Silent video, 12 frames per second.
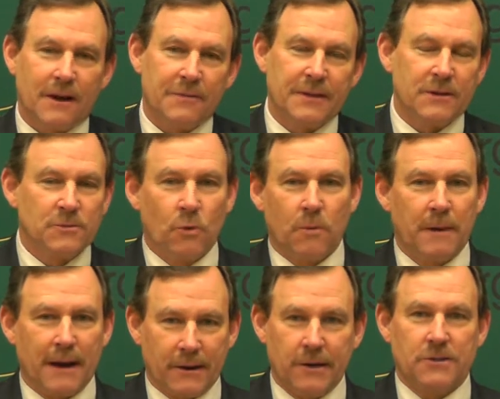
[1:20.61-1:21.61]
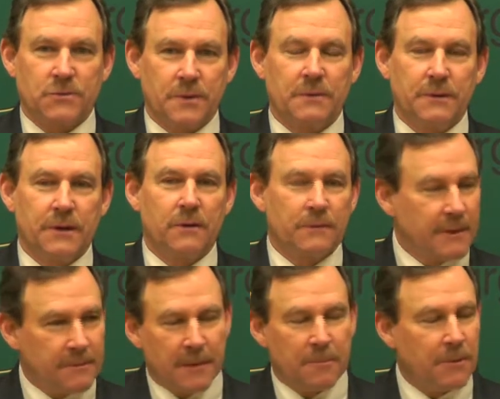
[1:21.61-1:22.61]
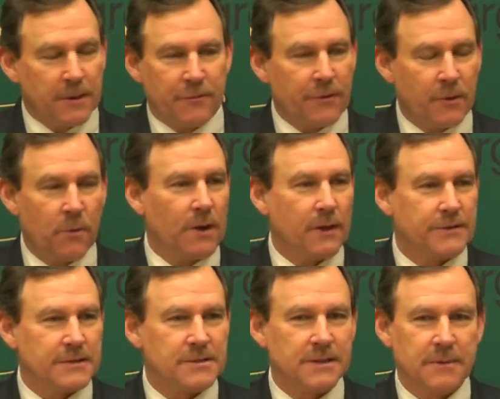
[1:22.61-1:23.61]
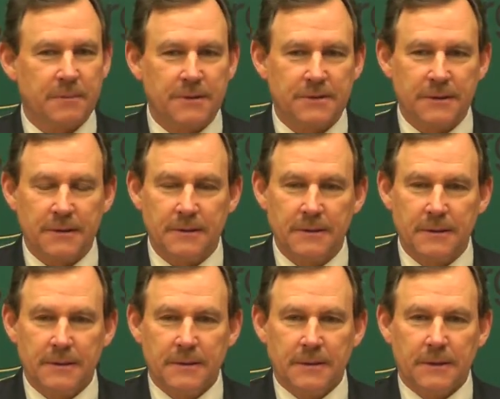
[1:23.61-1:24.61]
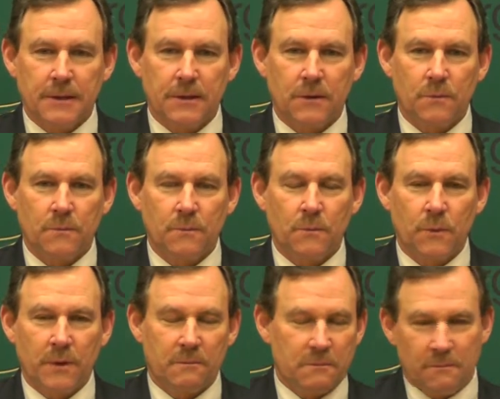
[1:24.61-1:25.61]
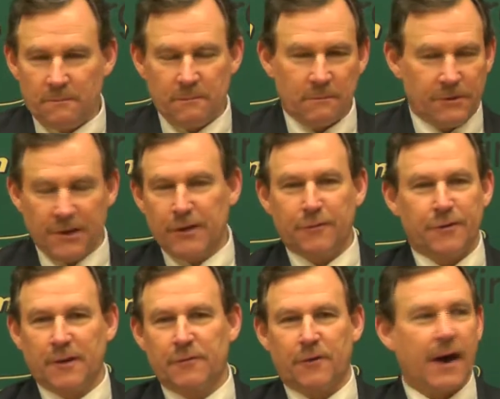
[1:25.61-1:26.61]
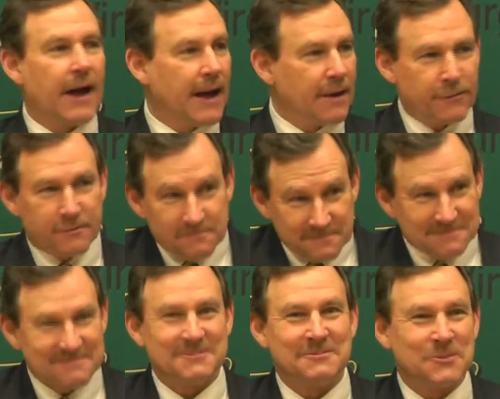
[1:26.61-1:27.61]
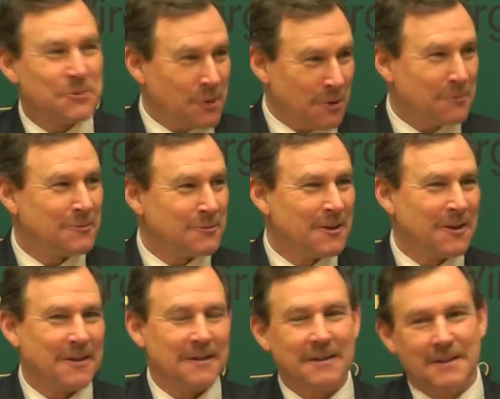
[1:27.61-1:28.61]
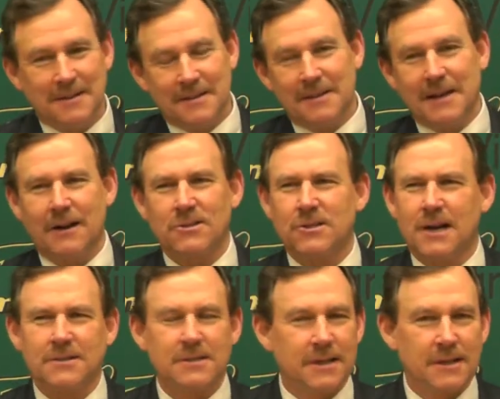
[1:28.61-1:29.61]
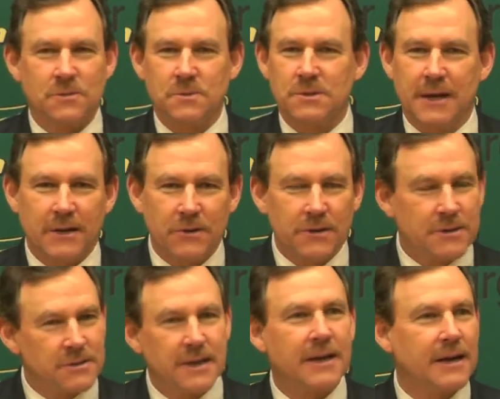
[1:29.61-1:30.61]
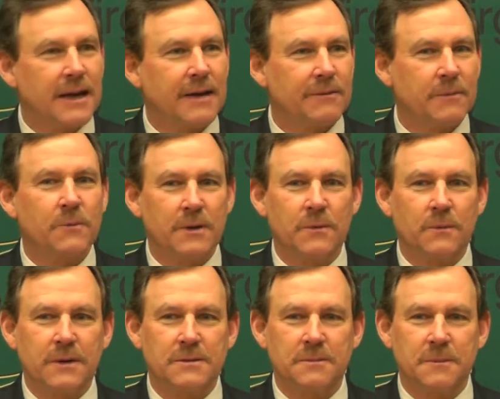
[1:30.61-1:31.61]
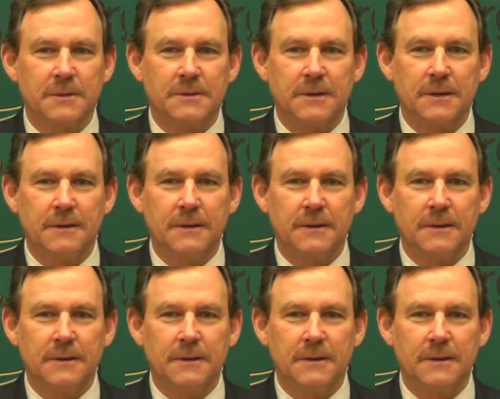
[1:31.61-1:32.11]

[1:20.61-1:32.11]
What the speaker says: think it's more about us. They played very well, as I said. But, we didn't defend for a half. It's tough. And our shot selection was not good in the second half. It really wasn't. But